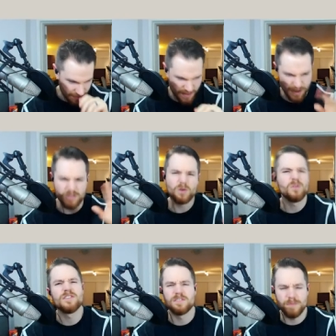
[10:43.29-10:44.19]
Never mind,
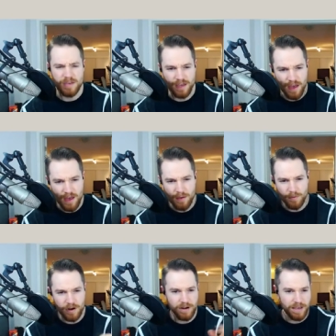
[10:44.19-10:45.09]
don't listen to me.
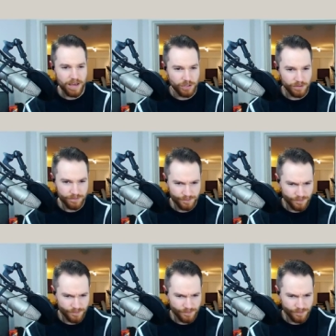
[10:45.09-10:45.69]
But on occasion,